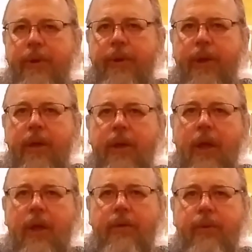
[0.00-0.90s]
with
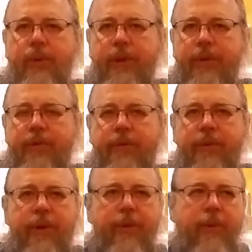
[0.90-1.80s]
1453